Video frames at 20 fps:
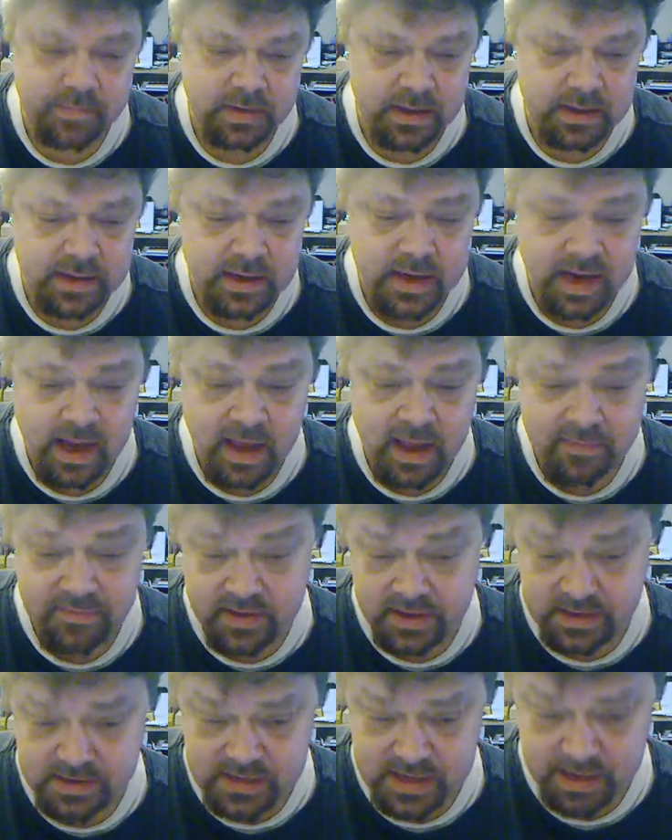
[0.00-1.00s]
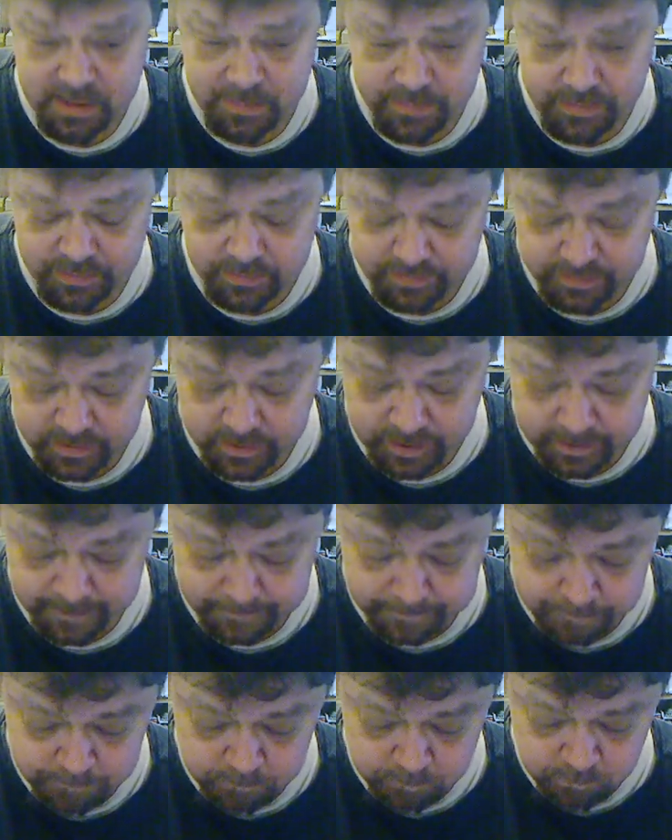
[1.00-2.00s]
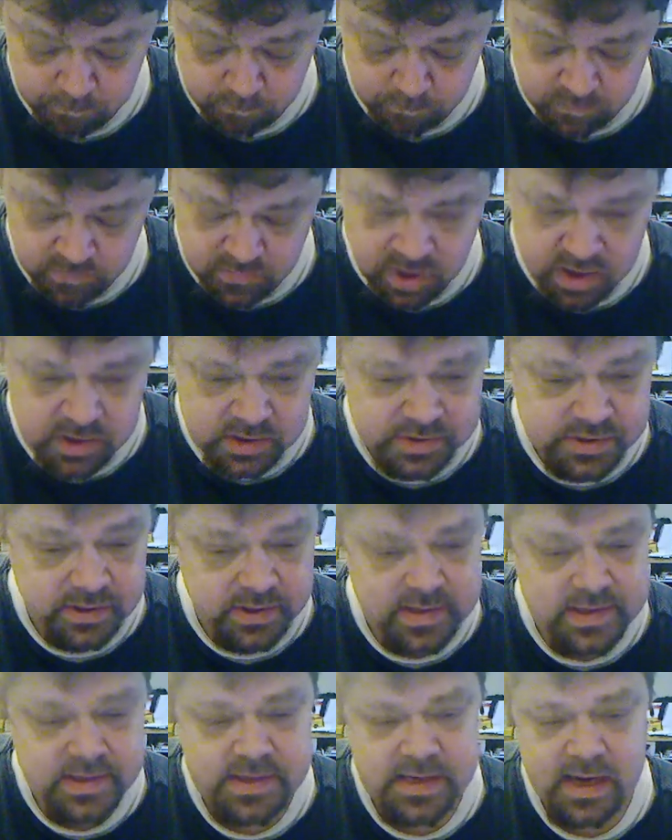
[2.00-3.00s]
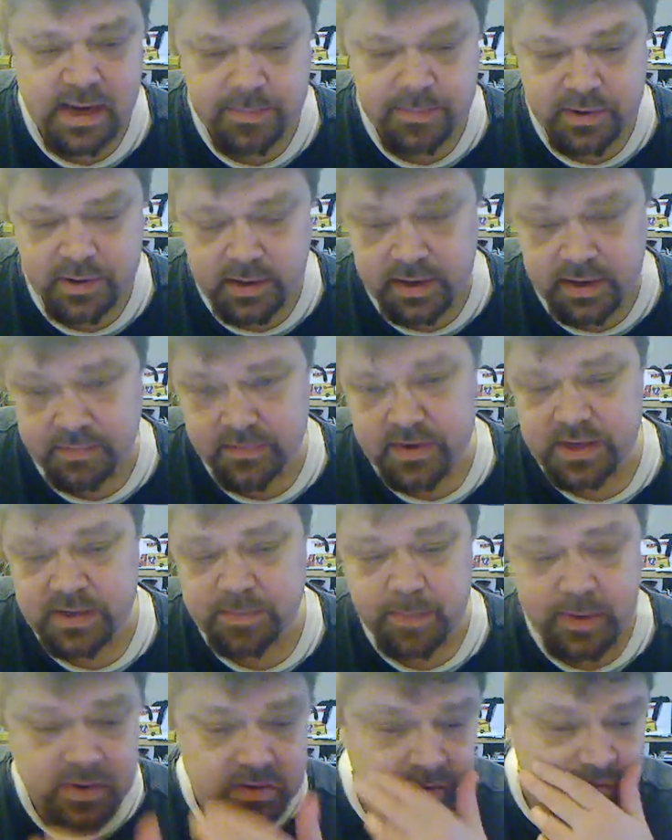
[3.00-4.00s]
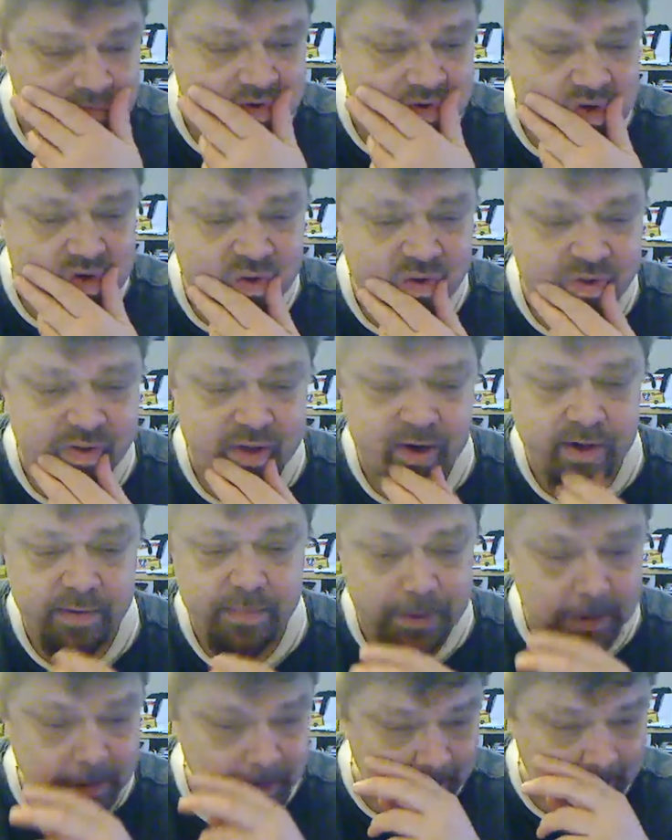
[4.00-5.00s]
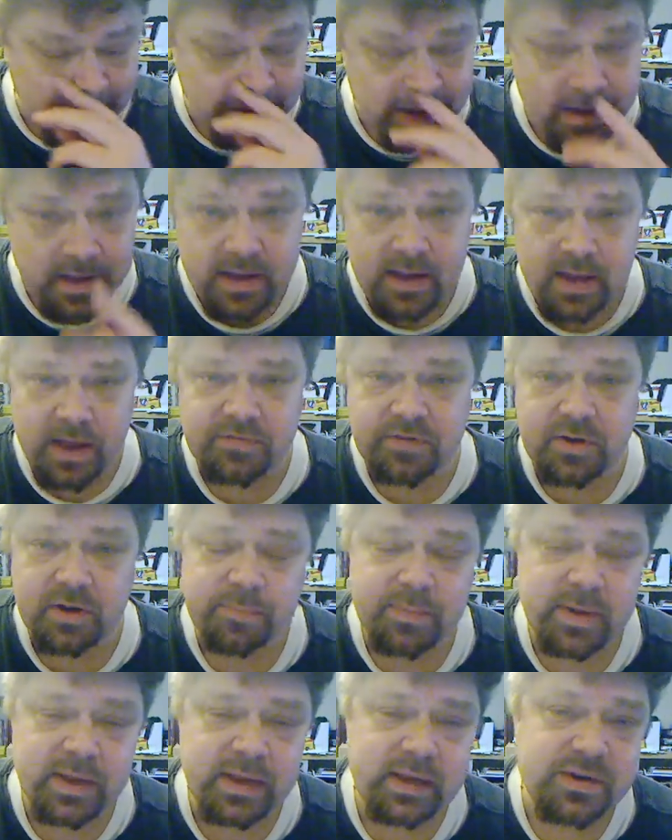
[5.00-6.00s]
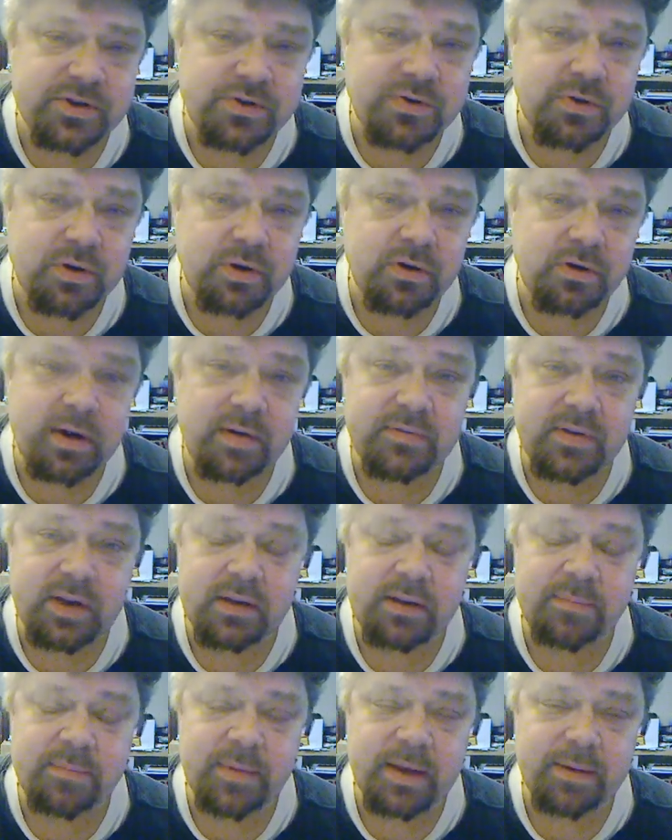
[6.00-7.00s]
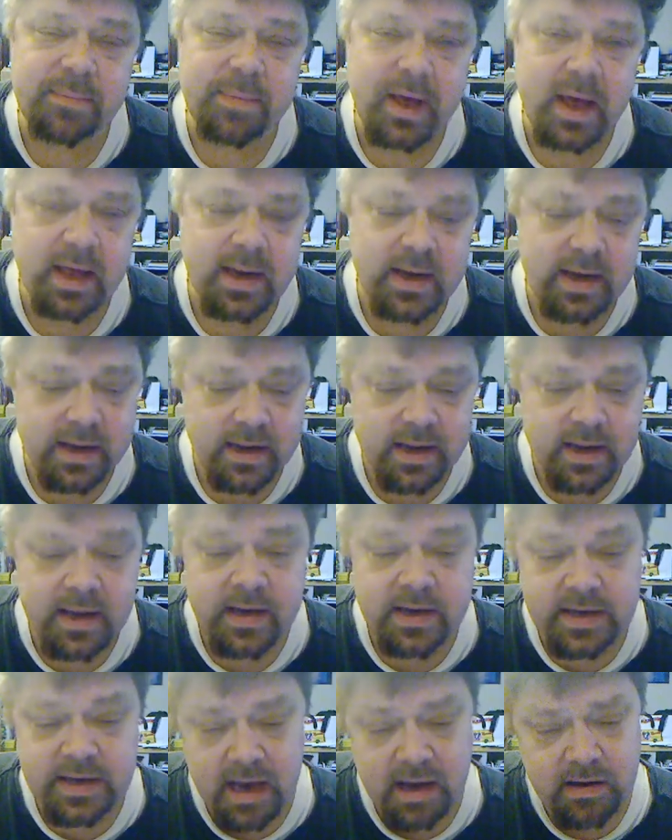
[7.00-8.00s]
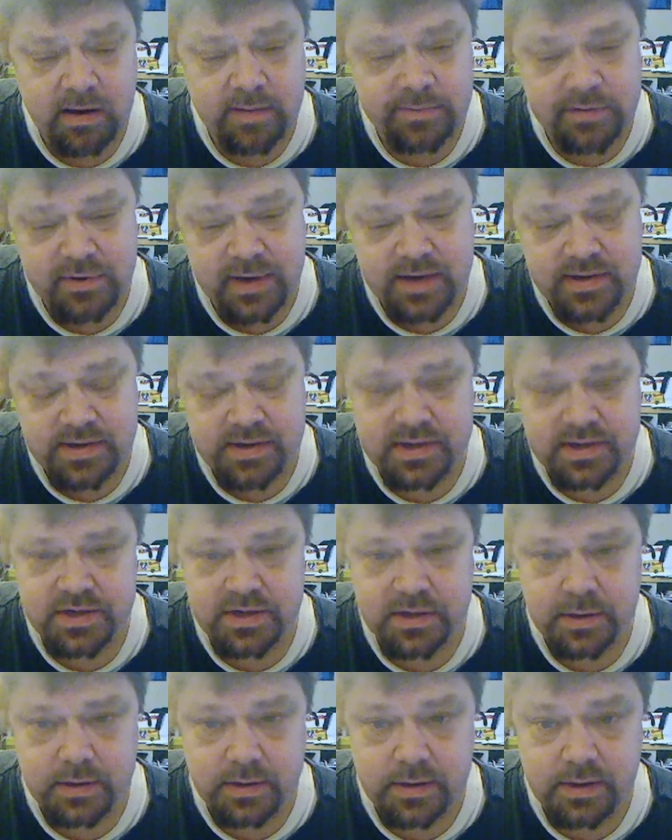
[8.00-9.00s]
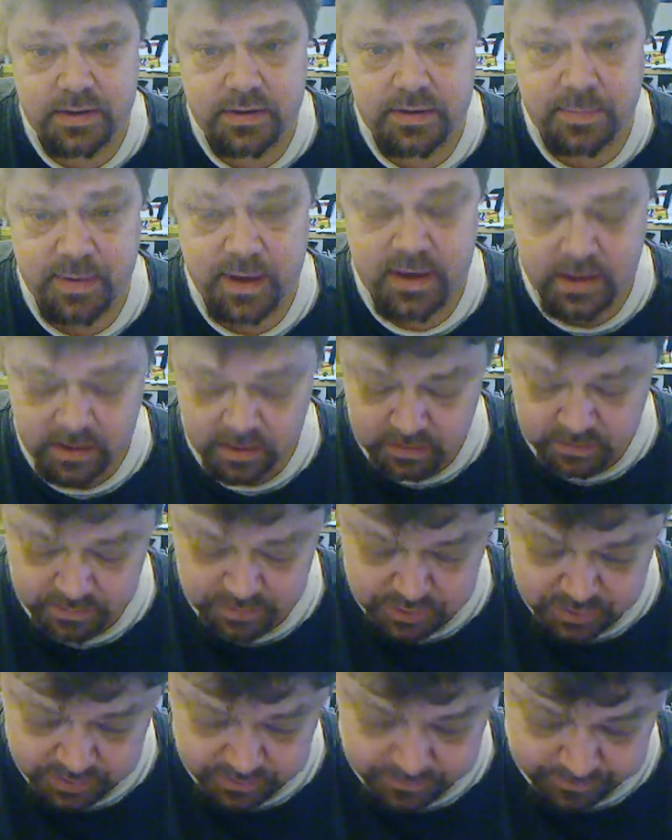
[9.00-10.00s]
And then I have an example, okay? So let's say I'm giving a speech on physical therapy. I've done my intro, I've done the main body. Now I'm transitioning it into my conclusion.